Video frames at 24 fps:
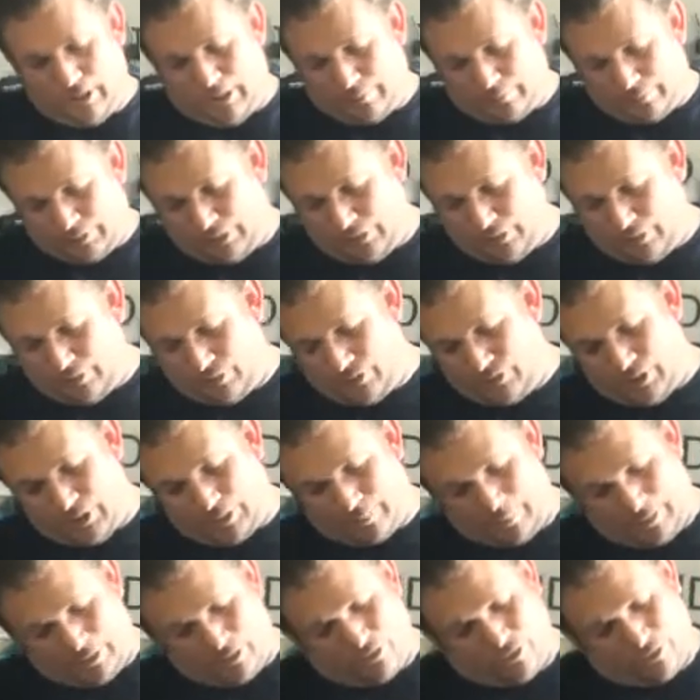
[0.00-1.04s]
I'm going to go and
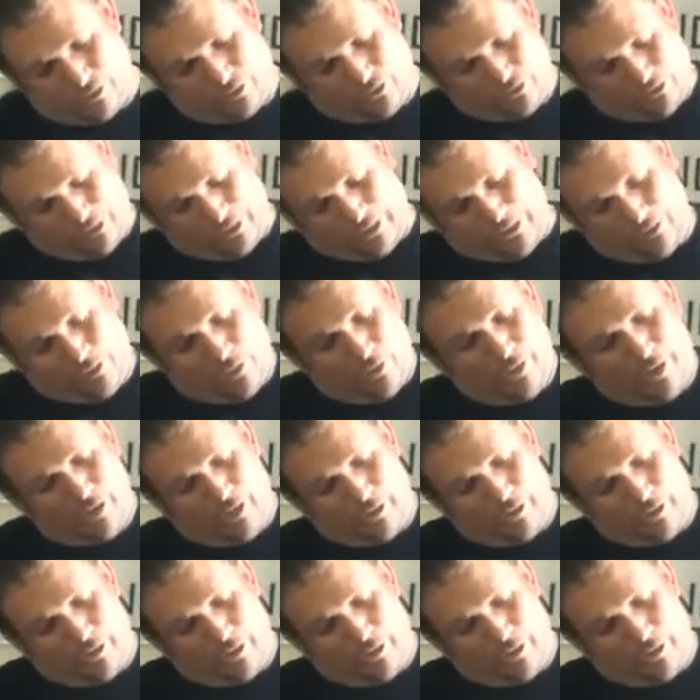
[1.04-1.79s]
check, make sure it's unloaded.